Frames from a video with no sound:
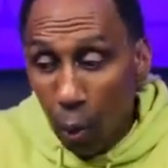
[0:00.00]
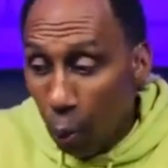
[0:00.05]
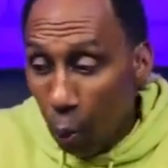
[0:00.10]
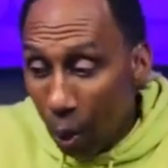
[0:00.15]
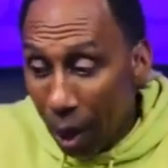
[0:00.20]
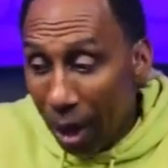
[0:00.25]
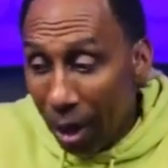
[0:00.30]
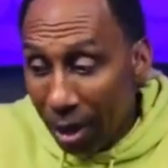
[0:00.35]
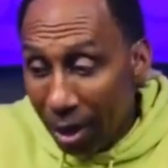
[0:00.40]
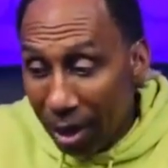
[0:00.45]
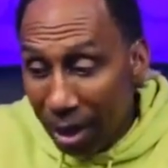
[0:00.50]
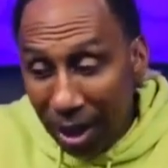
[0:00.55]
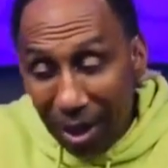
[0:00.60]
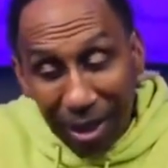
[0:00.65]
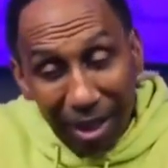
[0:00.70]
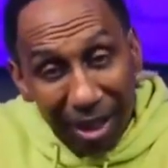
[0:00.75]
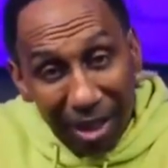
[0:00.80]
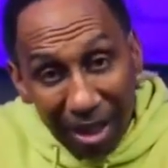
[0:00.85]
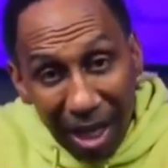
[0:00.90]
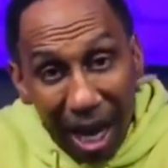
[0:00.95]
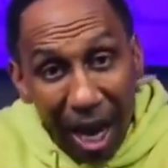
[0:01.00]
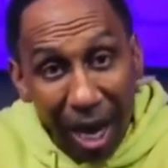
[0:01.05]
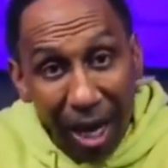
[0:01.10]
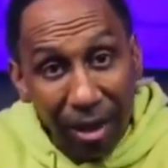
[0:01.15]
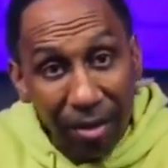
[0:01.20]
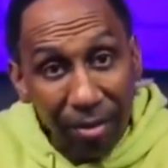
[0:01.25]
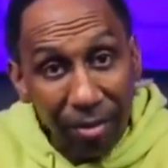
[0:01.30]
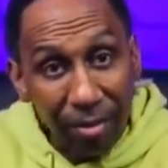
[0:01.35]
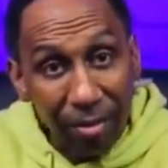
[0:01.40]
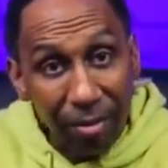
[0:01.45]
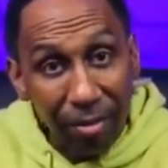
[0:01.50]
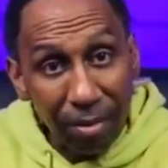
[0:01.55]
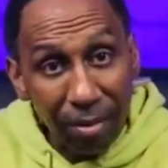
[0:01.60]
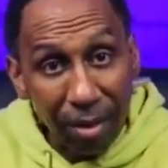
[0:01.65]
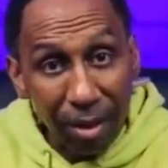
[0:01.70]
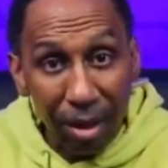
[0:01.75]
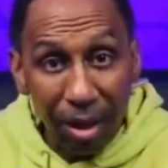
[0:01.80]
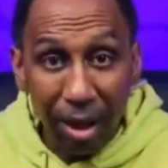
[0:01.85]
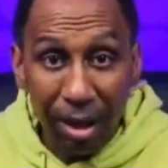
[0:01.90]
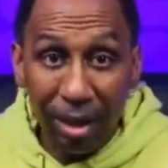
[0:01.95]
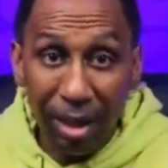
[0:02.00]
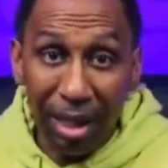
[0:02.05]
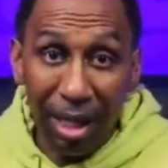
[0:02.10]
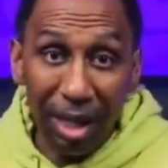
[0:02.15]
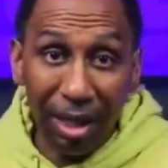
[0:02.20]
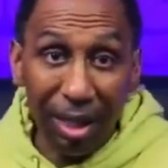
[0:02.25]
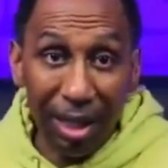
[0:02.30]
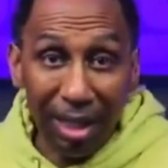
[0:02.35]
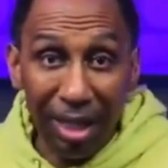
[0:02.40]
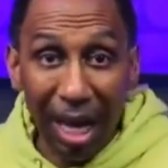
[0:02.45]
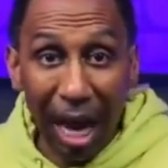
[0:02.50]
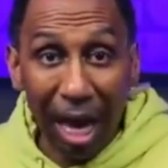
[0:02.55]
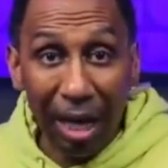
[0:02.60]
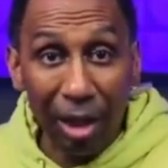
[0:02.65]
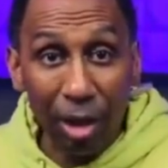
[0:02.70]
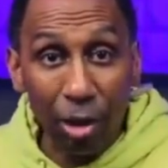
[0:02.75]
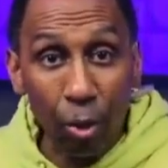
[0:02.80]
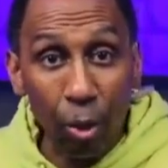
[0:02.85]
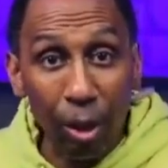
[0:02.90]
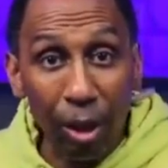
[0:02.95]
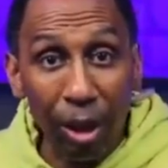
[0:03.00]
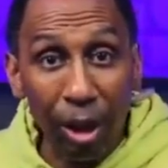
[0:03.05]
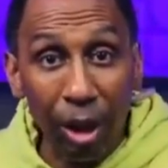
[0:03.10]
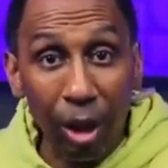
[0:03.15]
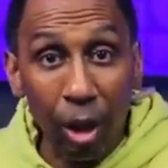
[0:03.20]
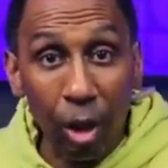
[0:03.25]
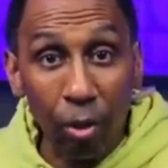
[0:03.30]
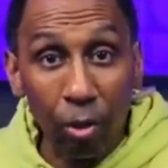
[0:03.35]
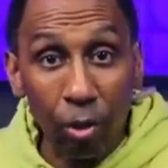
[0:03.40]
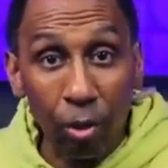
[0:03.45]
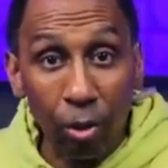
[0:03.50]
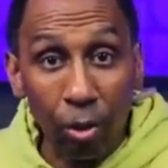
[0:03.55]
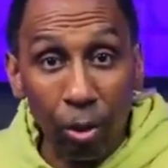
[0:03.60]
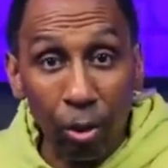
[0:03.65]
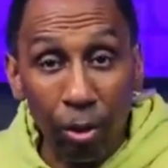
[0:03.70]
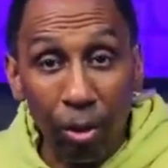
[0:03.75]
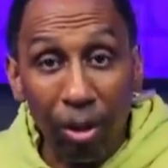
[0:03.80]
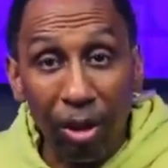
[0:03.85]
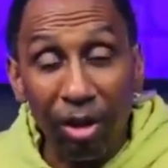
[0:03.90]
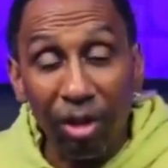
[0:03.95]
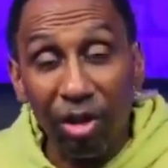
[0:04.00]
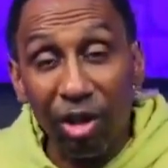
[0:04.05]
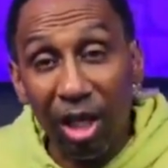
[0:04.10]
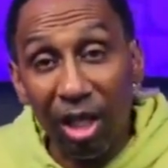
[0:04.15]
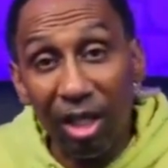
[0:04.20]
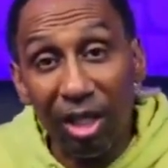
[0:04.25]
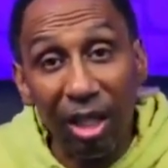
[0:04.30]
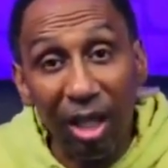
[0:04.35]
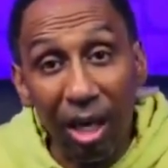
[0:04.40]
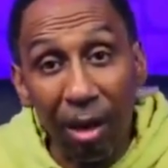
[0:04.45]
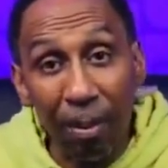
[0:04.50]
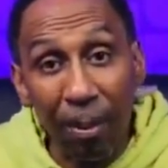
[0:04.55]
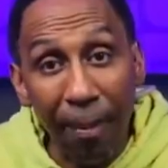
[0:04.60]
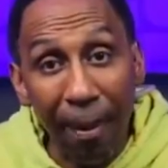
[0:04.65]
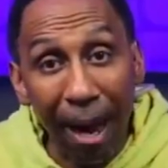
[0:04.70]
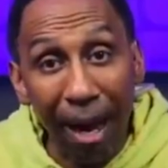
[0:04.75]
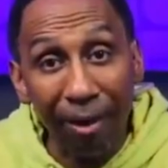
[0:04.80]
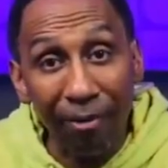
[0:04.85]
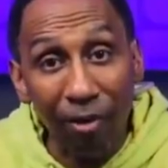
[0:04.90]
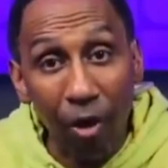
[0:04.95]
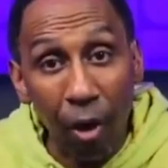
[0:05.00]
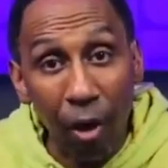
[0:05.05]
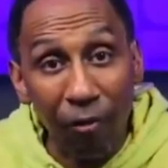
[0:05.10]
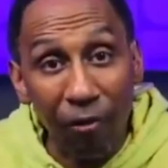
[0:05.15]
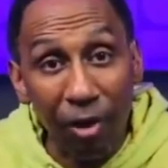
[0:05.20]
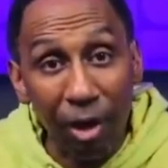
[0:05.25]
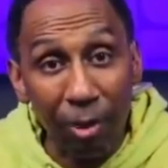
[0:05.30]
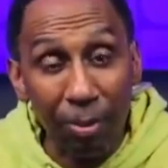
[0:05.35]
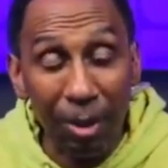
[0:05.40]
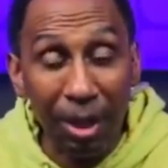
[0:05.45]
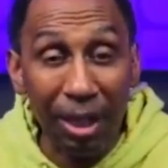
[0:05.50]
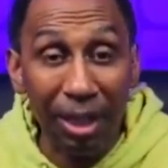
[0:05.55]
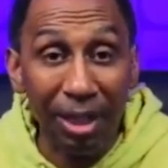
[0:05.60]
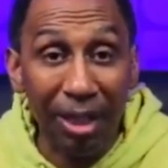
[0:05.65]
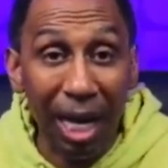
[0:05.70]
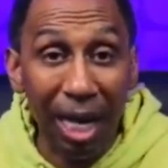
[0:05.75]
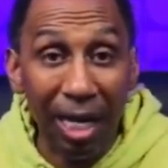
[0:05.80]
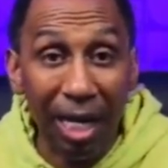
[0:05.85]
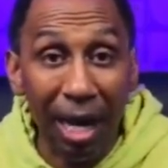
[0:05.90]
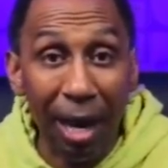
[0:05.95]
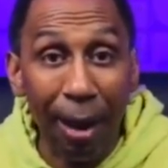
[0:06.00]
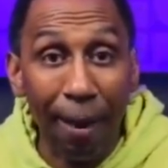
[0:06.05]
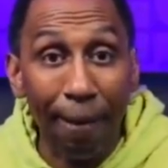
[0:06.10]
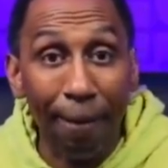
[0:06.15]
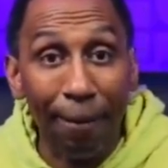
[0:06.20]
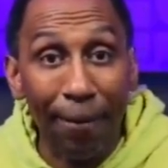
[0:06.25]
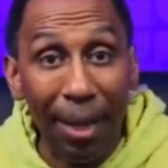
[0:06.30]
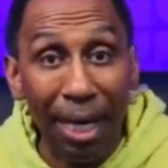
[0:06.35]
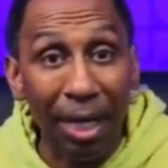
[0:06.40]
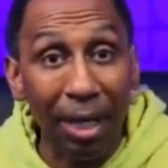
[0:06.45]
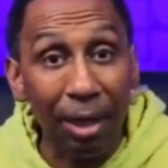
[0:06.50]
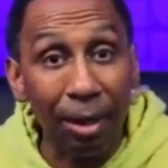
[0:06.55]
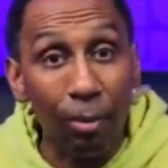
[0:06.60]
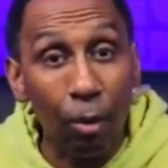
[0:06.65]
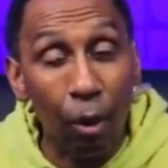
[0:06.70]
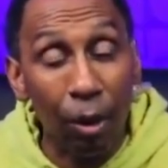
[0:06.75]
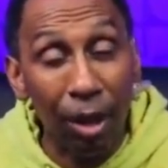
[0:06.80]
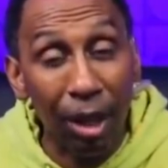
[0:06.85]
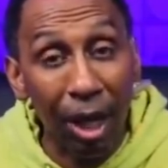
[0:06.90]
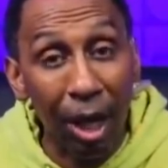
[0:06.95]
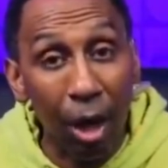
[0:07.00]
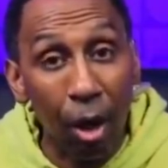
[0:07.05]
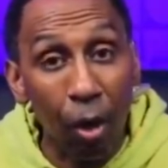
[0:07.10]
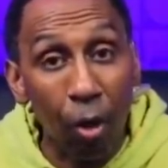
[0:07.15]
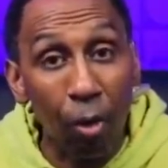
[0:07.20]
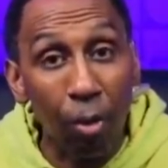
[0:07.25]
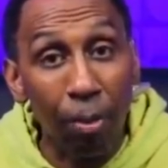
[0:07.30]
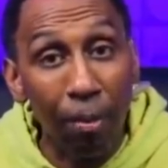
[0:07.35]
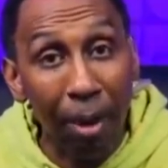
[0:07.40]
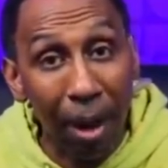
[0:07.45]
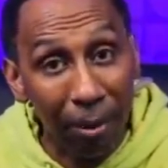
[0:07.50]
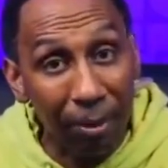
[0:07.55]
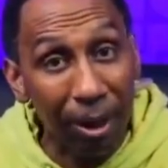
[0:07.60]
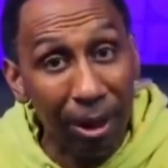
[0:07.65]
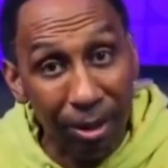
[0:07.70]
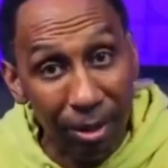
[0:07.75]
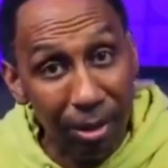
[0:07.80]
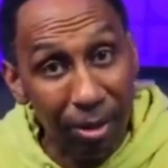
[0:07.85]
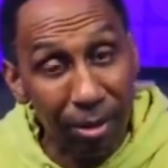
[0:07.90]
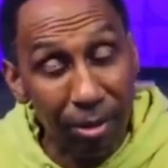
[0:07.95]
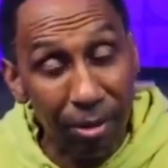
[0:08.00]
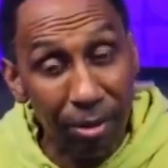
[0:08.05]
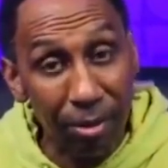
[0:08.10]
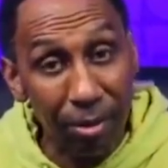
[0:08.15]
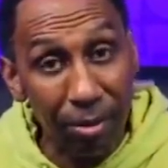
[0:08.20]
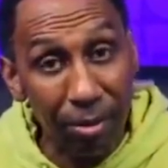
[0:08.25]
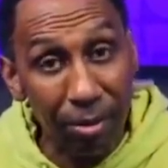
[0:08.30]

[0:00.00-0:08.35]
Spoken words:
what extent the other side is willing to go through just to keep him out of office, because they can't beat him on their own merits.